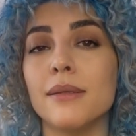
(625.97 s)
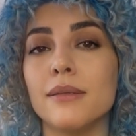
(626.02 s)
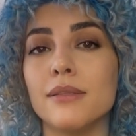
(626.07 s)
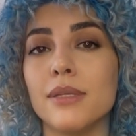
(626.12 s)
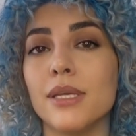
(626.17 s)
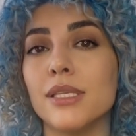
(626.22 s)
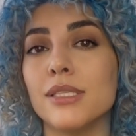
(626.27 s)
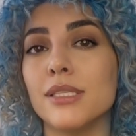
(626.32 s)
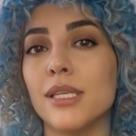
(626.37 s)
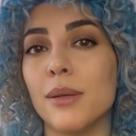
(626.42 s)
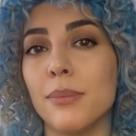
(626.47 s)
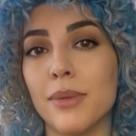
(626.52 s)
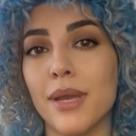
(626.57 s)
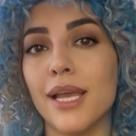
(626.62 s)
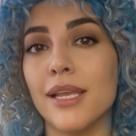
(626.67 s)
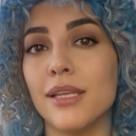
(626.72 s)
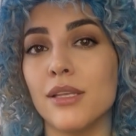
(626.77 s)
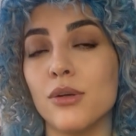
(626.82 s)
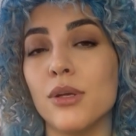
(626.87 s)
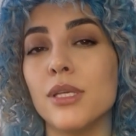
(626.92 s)
First,
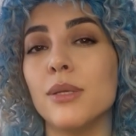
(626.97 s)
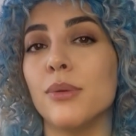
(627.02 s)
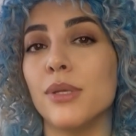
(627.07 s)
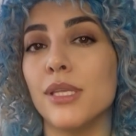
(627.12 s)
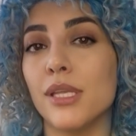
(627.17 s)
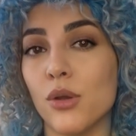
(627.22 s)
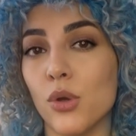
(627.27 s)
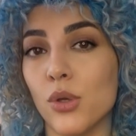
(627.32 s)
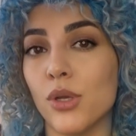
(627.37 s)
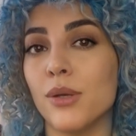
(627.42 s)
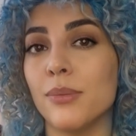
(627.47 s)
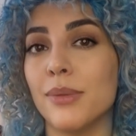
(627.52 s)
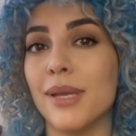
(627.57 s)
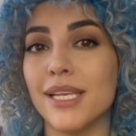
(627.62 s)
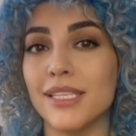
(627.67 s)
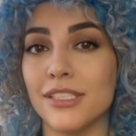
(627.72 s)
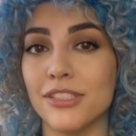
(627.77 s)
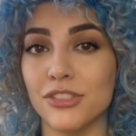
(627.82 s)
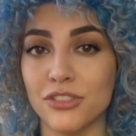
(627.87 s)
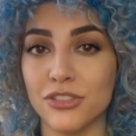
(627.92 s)
apply the cream with an oil
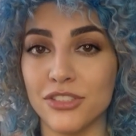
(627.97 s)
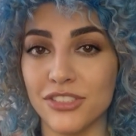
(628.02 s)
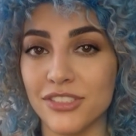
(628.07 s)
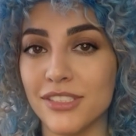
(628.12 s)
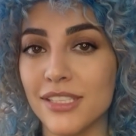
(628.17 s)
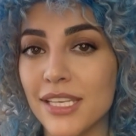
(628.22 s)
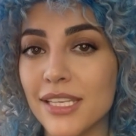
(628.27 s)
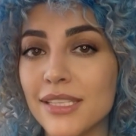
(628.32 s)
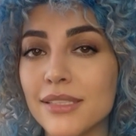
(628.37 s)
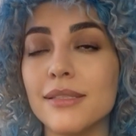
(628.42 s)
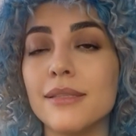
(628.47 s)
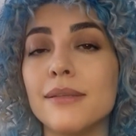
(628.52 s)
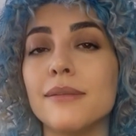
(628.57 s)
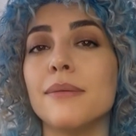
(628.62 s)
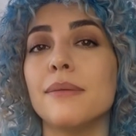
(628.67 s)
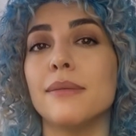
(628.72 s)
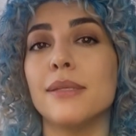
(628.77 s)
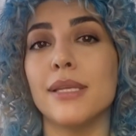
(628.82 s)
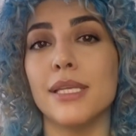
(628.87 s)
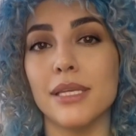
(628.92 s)
base to the skin,
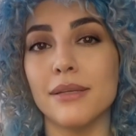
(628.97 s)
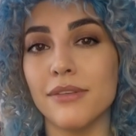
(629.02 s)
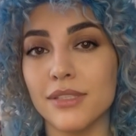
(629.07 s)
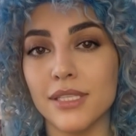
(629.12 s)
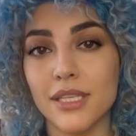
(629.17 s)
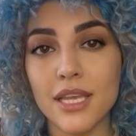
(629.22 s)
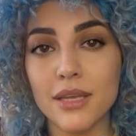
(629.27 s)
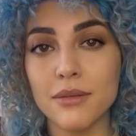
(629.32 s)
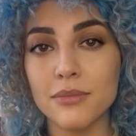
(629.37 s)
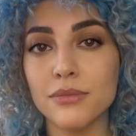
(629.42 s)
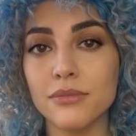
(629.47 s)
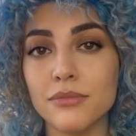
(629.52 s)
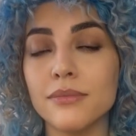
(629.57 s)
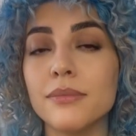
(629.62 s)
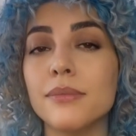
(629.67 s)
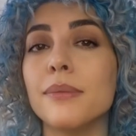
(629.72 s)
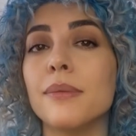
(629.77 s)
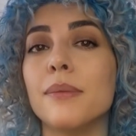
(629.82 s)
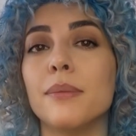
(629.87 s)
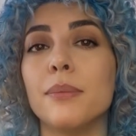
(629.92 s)
lift it up,
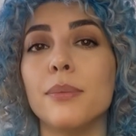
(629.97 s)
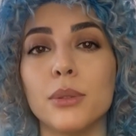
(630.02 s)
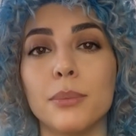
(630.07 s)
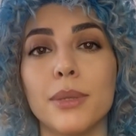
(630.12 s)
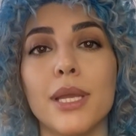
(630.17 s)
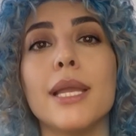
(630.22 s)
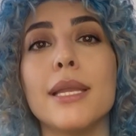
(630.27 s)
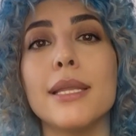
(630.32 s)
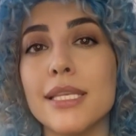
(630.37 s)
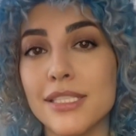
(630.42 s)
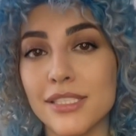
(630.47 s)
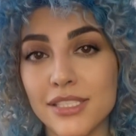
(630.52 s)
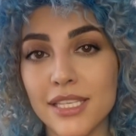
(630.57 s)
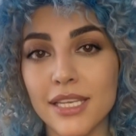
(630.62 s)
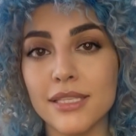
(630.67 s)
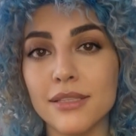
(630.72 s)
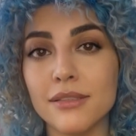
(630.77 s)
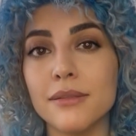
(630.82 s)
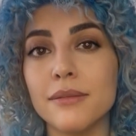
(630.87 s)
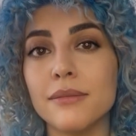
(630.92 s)
prepare the
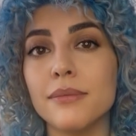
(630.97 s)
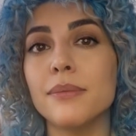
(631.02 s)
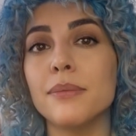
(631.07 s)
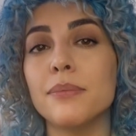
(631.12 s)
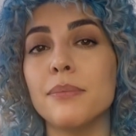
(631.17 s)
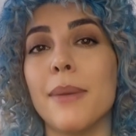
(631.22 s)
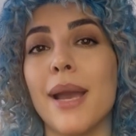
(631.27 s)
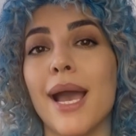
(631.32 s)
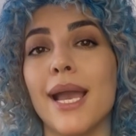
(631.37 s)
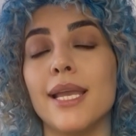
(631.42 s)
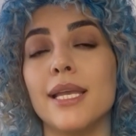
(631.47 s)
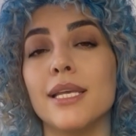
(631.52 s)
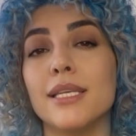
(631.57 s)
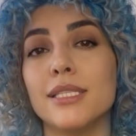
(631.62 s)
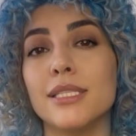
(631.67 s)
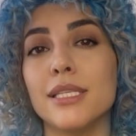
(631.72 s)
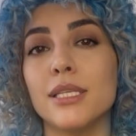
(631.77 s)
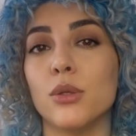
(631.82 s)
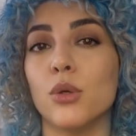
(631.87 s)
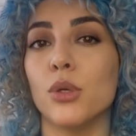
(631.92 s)
skin.
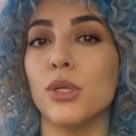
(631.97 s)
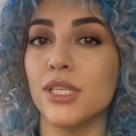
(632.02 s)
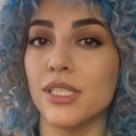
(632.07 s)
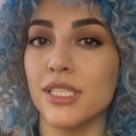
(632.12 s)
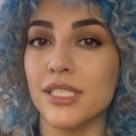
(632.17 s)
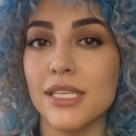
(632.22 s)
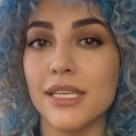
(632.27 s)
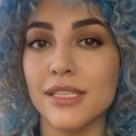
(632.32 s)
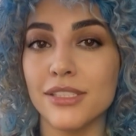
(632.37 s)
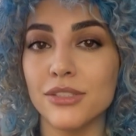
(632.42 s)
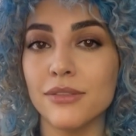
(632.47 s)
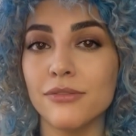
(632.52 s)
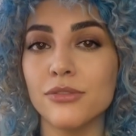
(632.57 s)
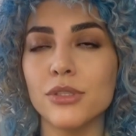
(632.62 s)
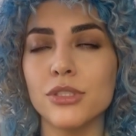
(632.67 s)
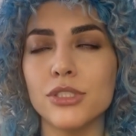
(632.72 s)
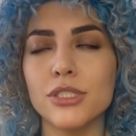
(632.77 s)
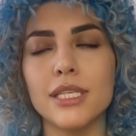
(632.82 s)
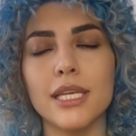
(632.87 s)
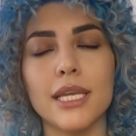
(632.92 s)
Balance the oiliness of
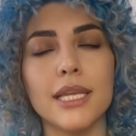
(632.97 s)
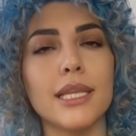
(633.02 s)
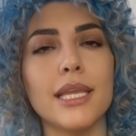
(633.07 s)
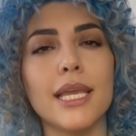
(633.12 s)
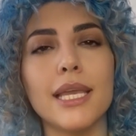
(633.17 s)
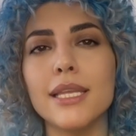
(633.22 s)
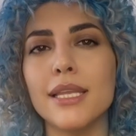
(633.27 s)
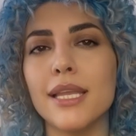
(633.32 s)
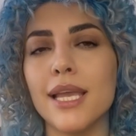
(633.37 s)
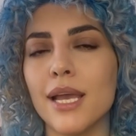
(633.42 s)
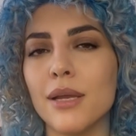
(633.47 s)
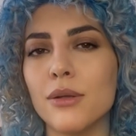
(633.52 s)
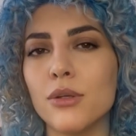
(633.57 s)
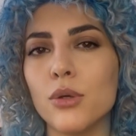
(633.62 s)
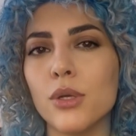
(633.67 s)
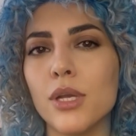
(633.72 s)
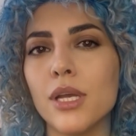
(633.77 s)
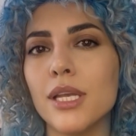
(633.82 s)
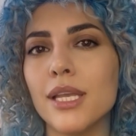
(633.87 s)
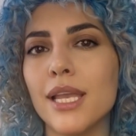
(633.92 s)
your skin, and now
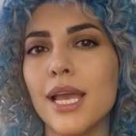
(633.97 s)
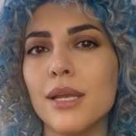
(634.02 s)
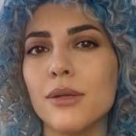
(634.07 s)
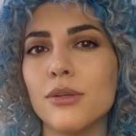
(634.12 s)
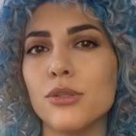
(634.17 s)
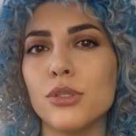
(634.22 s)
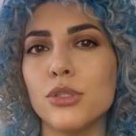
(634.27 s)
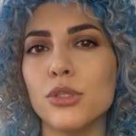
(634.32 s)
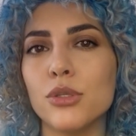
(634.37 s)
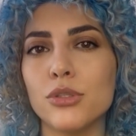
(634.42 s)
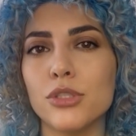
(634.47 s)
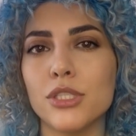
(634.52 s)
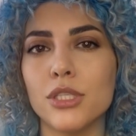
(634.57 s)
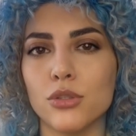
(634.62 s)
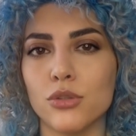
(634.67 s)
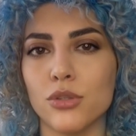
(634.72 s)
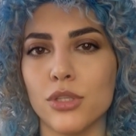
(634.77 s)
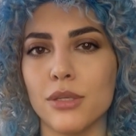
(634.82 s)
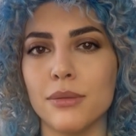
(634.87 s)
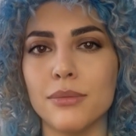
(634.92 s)
you are allowed to use a
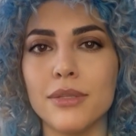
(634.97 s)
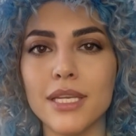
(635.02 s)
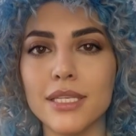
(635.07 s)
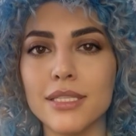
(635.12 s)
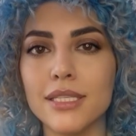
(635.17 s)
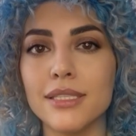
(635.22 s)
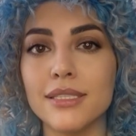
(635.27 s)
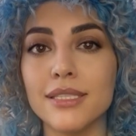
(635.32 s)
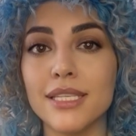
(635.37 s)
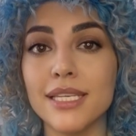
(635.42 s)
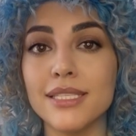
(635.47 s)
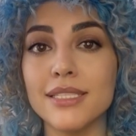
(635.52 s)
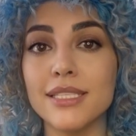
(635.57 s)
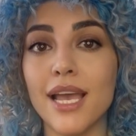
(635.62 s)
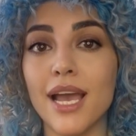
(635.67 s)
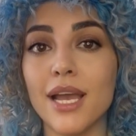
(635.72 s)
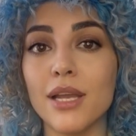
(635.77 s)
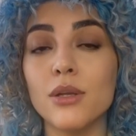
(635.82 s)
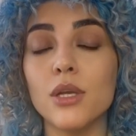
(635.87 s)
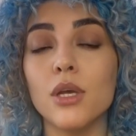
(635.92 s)
cream that contains
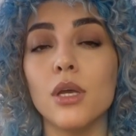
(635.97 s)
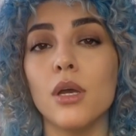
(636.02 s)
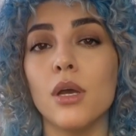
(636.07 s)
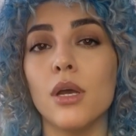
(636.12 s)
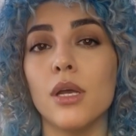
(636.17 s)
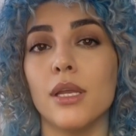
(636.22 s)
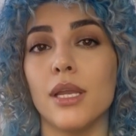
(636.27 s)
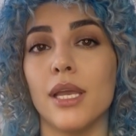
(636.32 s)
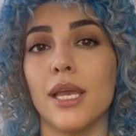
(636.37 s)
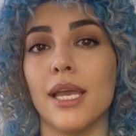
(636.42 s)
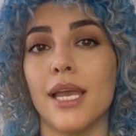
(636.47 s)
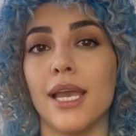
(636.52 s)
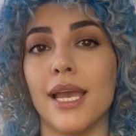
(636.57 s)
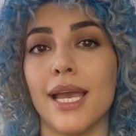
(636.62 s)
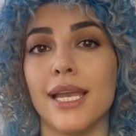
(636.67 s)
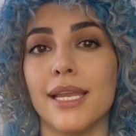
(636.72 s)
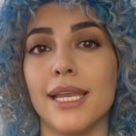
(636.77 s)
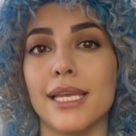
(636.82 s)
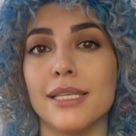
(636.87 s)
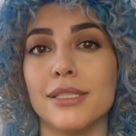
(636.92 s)
alcohol
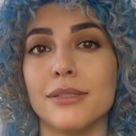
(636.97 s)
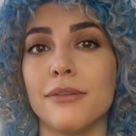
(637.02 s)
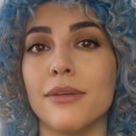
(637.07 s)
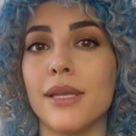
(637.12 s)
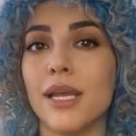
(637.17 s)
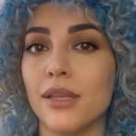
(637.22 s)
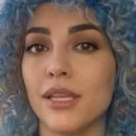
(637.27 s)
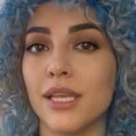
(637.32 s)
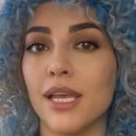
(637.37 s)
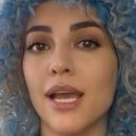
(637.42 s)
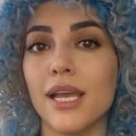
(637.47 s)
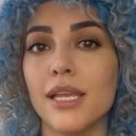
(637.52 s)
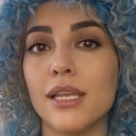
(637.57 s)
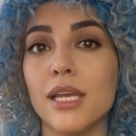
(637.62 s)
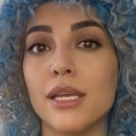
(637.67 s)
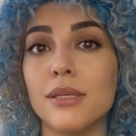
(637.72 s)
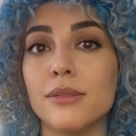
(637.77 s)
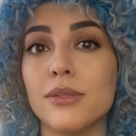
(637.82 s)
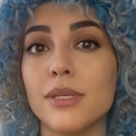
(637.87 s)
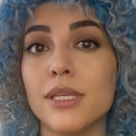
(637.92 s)
and has very high
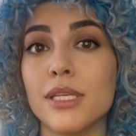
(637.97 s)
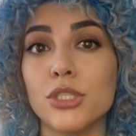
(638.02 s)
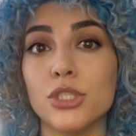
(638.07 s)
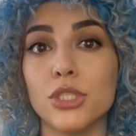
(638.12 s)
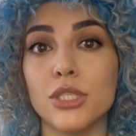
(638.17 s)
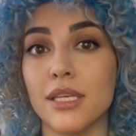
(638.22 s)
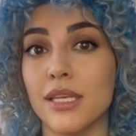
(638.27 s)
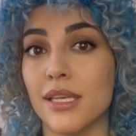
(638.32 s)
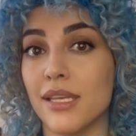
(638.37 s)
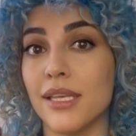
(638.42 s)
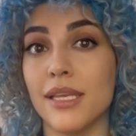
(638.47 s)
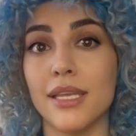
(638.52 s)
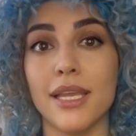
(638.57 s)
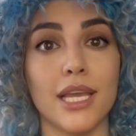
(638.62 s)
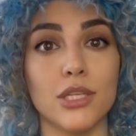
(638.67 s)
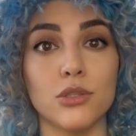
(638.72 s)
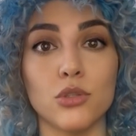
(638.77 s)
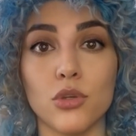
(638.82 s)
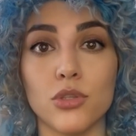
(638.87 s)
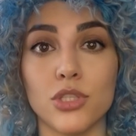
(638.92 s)
coverage,
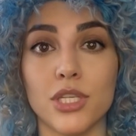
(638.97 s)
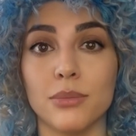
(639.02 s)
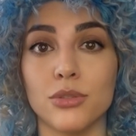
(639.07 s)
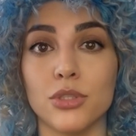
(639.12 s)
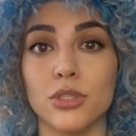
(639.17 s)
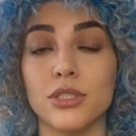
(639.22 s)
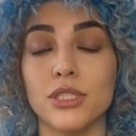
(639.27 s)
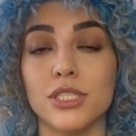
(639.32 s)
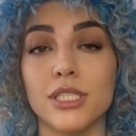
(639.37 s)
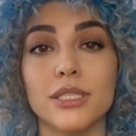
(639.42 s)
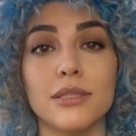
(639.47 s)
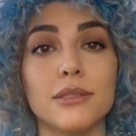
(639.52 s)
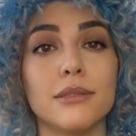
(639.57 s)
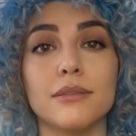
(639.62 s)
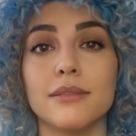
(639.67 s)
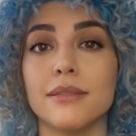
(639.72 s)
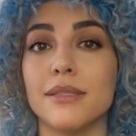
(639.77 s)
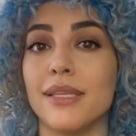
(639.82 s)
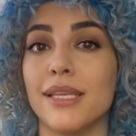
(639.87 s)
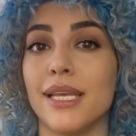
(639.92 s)
like Huda Beauty,
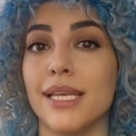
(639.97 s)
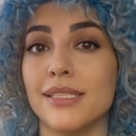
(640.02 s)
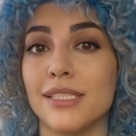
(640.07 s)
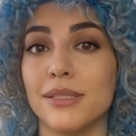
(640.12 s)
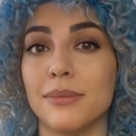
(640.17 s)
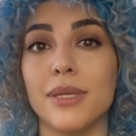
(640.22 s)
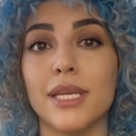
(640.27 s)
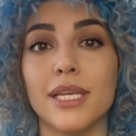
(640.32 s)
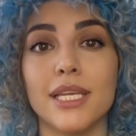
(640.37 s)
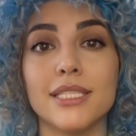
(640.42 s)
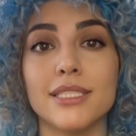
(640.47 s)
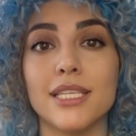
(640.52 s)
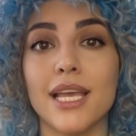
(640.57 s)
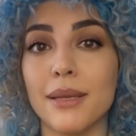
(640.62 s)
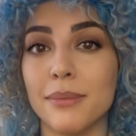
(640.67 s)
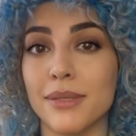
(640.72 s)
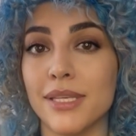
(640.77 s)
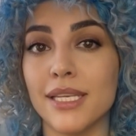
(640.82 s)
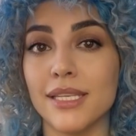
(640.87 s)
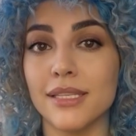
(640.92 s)
like Samir
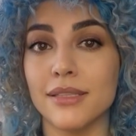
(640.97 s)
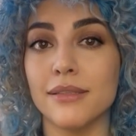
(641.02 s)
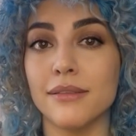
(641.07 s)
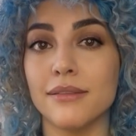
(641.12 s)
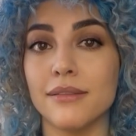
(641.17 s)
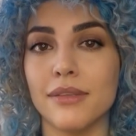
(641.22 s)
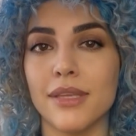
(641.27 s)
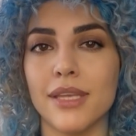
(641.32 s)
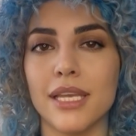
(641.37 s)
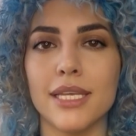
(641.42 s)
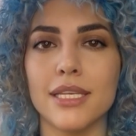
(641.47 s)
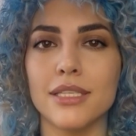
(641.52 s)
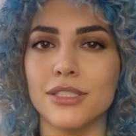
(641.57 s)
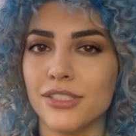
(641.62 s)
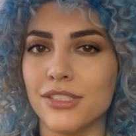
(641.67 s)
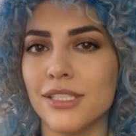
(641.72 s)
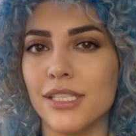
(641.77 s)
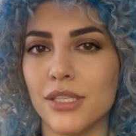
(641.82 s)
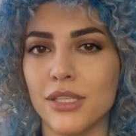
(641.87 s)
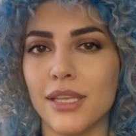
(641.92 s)
Kazami, like a
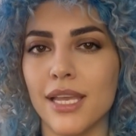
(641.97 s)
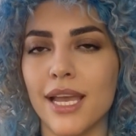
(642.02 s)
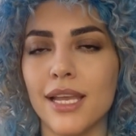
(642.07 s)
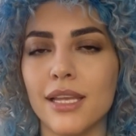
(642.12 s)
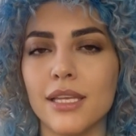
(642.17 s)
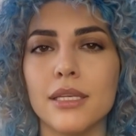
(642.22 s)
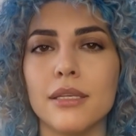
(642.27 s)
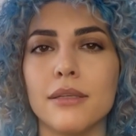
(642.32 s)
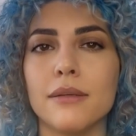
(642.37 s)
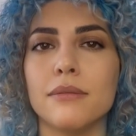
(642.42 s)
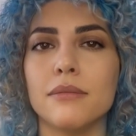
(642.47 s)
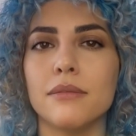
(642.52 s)
steel ladder.